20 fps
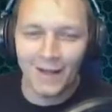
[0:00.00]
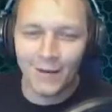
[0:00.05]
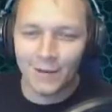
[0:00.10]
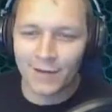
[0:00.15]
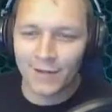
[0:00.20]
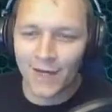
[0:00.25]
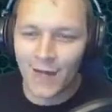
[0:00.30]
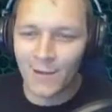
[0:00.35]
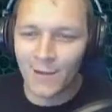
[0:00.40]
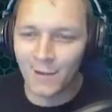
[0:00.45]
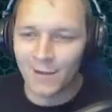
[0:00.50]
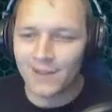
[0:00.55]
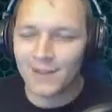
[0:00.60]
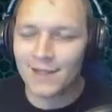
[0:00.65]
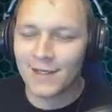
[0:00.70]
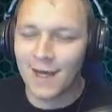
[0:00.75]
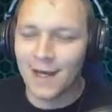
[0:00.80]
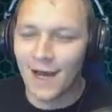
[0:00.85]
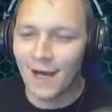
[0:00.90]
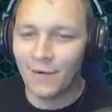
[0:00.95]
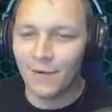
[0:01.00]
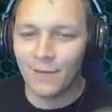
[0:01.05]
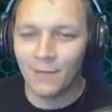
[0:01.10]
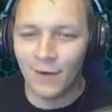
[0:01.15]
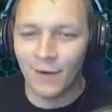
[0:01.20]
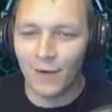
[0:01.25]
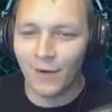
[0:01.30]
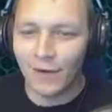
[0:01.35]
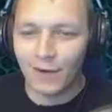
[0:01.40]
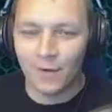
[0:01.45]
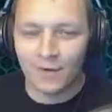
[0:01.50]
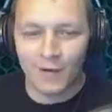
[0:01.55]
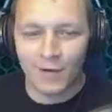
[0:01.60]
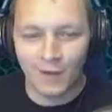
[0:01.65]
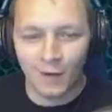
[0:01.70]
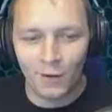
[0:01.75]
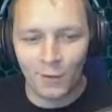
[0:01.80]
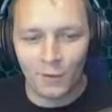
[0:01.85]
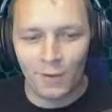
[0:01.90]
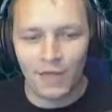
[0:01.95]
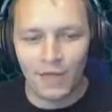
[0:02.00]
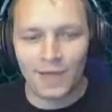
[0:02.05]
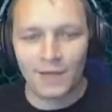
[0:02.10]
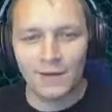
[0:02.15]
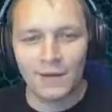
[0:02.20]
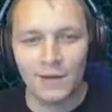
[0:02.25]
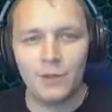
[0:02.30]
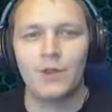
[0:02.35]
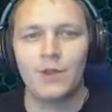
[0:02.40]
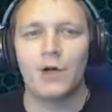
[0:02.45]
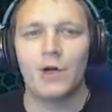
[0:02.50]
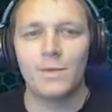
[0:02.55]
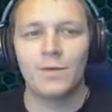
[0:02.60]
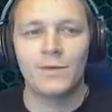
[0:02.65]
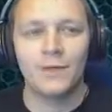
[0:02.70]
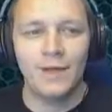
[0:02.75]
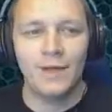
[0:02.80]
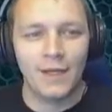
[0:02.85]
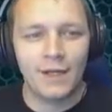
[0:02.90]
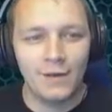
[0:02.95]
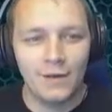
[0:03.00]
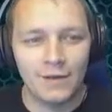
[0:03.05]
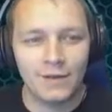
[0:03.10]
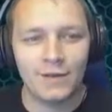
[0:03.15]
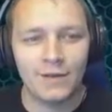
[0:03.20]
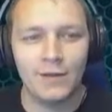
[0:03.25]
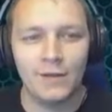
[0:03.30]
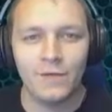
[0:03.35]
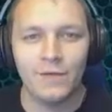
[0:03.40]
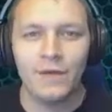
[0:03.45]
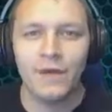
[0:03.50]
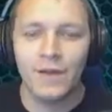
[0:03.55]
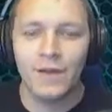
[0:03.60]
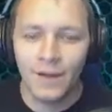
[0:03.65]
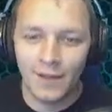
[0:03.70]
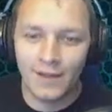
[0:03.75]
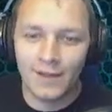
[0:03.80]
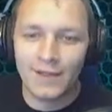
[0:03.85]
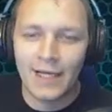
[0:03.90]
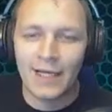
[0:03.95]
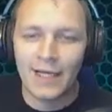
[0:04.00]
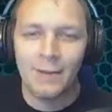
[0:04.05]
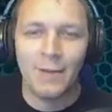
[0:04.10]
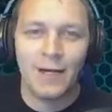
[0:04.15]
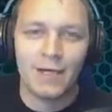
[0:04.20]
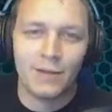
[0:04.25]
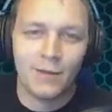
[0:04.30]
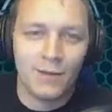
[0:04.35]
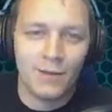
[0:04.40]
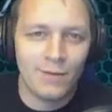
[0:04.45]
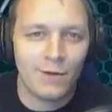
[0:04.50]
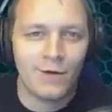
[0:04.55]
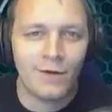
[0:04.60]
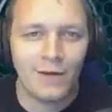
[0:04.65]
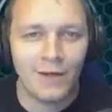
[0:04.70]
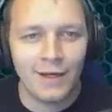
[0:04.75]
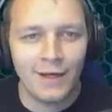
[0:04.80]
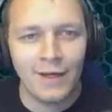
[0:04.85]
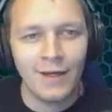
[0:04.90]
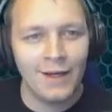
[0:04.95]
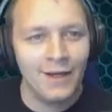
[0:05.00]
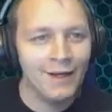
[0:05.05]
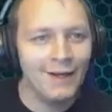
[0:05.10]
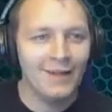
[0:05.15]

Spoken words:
I would say about Skyrim though, I used to lockpick into shops, nick all the stuff, and then sell it back to them during the day.